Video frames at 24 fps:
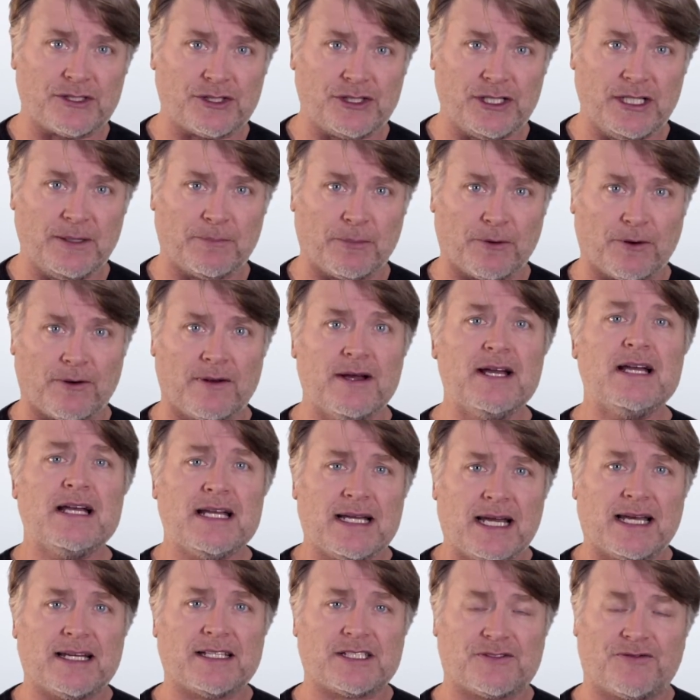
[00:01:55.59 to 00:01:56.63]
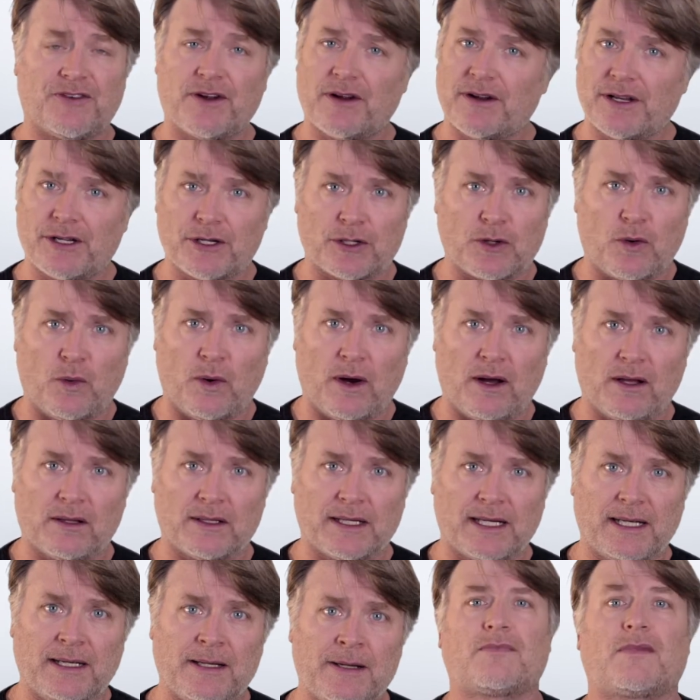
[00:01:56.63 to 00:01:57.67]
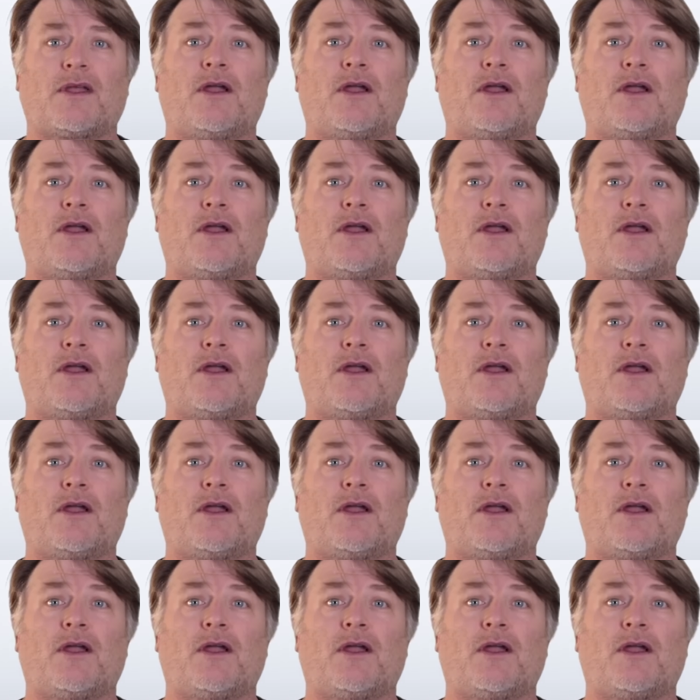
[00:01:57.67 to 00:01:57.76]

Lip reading: cheaper and is very good quality.